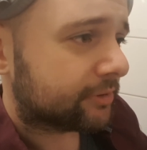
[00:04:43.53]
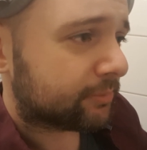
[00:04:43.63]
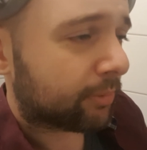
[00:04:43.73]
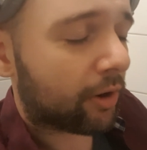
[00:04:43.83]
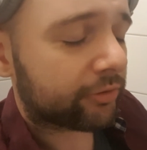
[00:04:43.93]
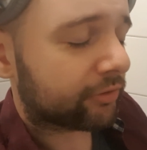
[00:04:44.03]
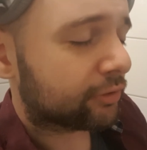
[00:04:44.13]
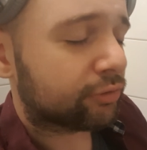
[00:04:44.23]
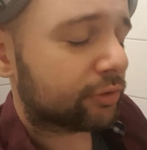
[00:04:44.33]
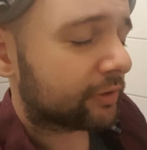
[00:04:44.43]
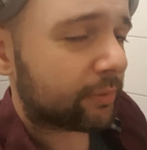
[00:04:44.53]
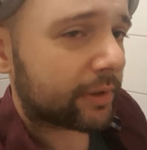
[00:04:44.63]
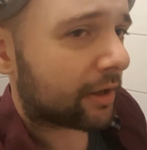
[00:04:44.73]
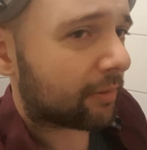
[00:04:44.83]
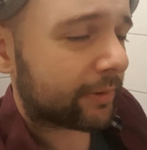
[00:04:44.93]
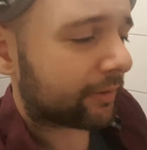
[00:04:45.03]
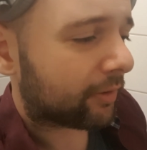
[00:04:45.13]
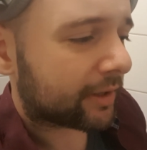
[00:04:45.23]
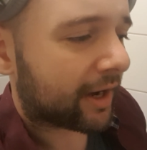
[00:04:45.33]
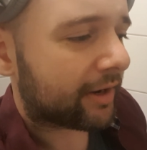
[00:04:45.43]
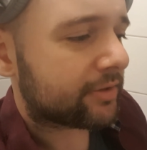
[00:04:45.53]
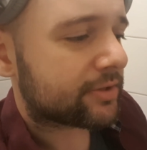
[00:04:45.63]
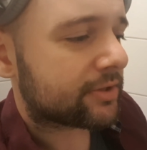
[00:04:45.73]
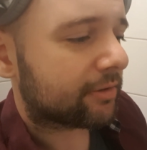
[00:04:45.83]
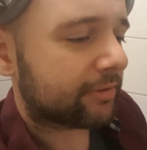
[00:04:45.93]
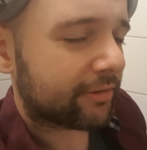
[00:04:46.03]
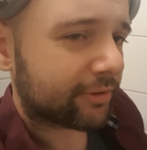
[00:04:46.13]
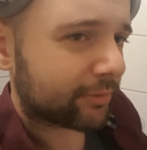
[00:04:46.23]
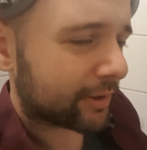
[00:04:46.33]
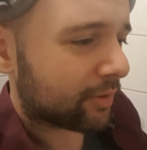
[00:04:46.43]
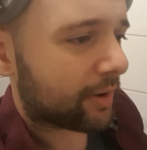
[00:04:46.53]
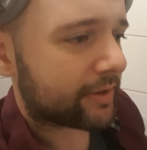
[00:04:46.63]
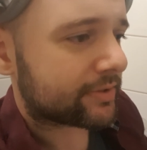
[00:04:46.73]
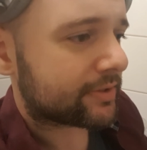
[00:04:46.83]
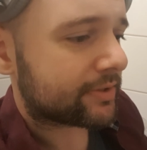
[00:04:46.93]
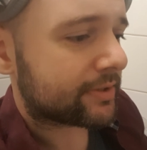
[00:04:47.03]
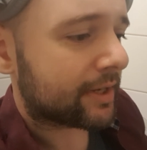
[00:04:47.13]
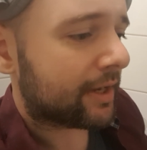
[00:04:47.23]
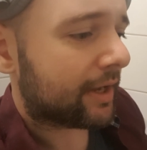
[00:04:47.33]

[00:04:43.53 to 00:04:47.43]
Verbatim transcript: boss and so forth, they will come with all kinds of different requests,